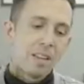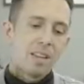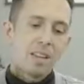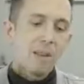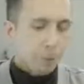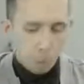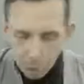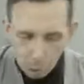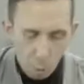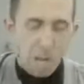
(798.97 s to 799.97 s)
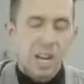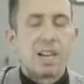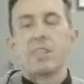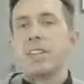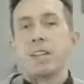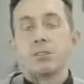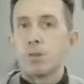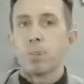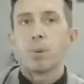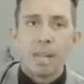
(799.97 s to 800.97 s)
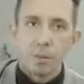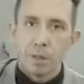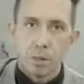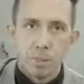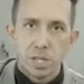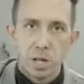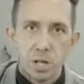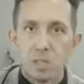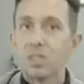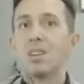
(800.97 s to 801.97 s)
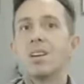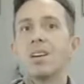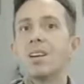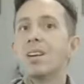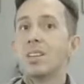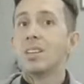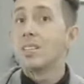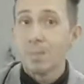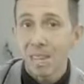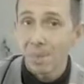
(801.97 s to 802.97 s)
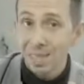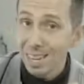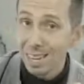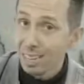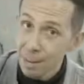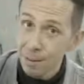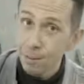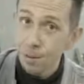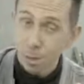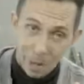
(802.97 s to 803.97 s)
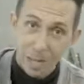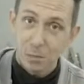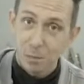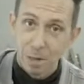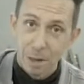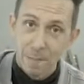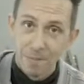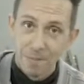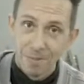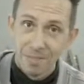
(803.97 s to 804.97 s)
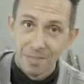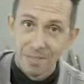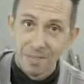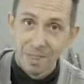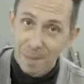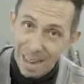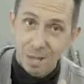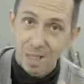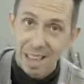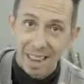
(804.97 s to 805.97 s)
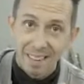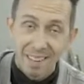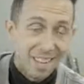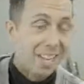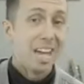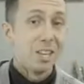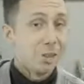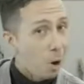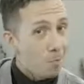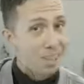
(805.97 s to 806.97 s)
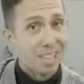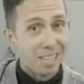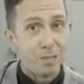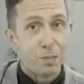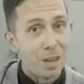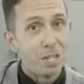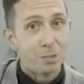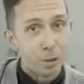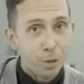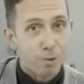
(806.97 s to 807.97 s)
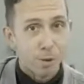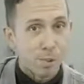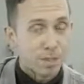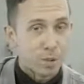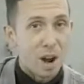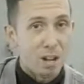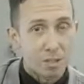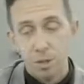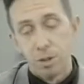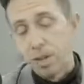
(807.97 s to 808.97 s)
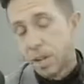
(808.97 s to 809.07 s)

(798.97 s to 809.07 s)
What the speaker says: If you're recording on things or if you're playing with other musicians, you sometimes need to leave space for them. Imagine that. And you hope that they leave space for you every once in a while too.